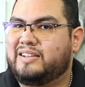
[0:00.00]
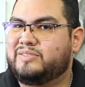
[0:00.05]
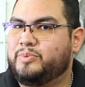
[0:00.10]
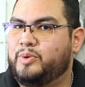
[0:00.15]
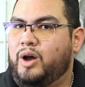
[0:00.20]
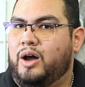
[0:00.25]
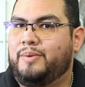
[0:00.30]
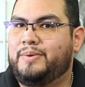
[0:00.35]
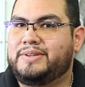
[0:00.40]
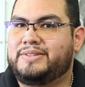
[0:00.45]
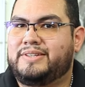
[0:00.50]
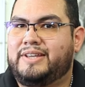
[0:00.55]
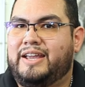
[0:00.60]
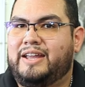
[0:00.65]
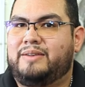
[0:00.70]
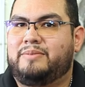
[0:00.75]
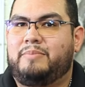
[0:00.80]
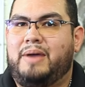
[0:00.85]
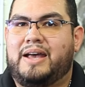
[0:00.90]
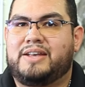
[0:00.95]
As we always
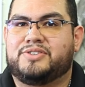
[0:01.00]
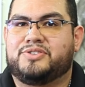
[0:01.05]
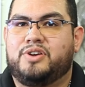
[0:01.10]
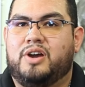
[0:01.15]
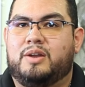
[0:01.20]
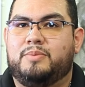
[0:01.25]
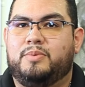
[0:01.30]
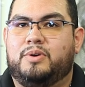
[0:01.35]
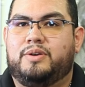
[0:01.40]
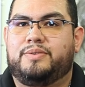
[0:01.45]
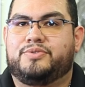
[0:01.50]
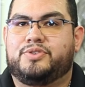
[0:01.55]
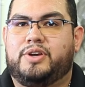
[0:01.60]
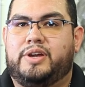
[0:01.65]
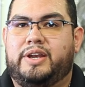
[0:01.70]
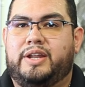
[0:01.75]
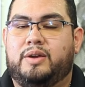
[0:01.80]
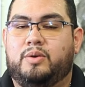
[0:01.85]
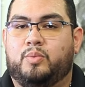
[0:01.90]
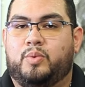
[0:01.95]
say in Master Automotive
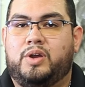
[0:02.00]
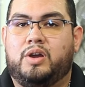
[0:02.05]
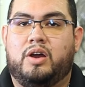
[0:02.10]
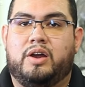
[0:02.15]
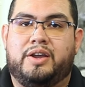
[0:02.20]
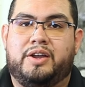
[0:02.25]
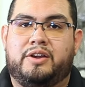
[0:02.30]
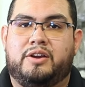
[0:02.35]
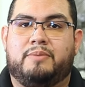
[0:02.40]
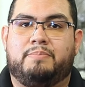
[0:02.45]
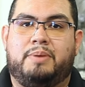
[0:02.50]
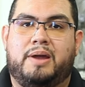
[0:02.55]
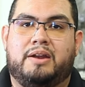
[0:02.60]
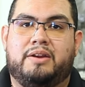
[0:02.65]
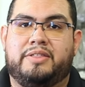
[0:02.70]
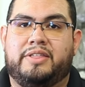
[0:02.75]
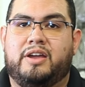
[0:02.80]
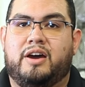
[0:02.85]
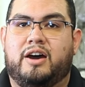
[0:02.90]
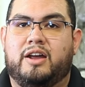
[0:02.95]
Training, we are here to
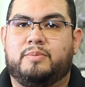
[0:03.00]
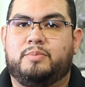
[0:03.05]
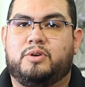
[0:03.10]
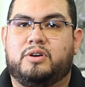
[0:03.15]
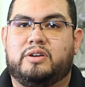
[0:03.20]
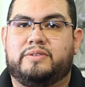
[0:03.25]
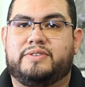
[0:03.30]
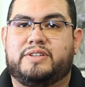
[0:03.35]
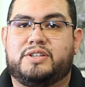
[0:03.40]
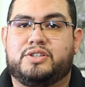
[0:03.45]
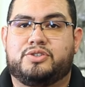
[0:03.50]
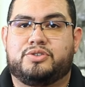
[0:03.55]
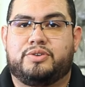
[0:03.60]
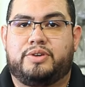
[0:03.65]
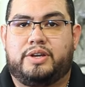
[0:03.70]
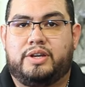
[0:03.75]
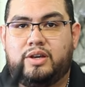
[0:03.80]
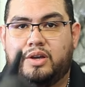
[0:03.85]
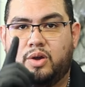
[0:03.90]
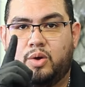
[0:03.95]
better the automotive
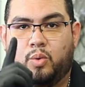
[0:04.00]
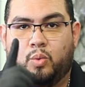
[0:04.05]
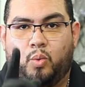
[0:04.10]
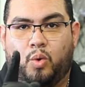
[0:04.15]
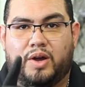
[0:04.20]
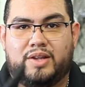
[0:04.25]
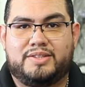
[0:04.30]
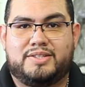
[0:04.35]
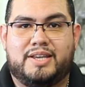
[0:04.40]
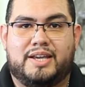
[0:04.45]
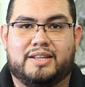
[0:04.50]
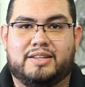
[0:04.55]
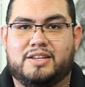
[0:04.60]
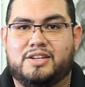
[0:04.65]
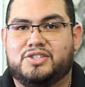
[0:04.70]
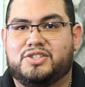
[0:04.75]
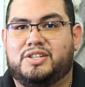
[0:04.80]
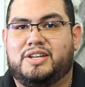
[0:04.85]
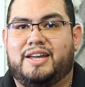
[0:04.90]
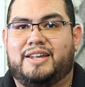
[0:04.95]
industry one
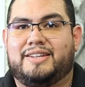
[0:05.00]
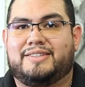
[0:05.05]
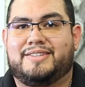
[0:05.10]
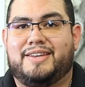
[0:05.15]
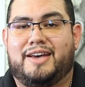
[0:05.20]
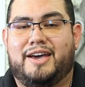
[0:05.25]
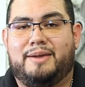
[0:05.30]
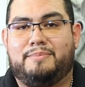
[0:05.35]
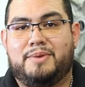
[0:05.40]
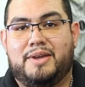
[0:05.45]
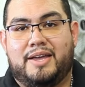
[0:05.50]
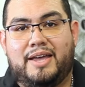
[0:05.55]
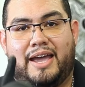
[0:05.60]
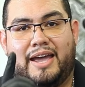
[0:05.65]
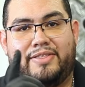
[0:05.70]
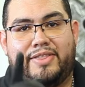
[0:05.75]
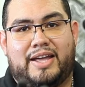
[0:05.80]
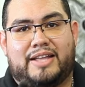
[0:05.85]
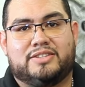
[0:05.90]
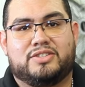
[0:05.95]
technician at a time,
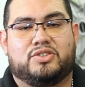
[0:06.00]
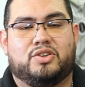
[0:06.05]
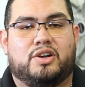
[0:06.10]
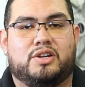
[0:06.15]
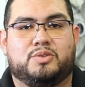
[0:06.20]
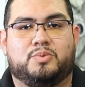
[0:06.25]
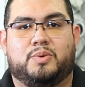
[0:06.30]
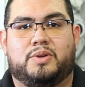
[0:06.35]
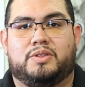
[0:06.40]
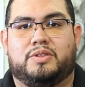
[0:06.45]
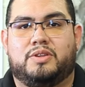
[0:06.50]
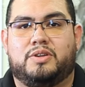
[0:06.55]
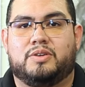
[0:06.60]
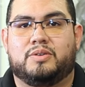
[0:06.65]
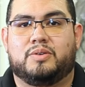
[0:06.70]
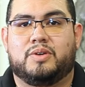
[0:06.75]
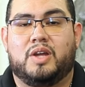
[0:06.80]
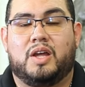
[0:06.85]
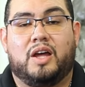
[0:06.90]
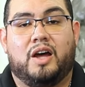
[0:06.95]
and that starts with
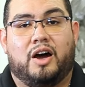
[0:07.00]
you.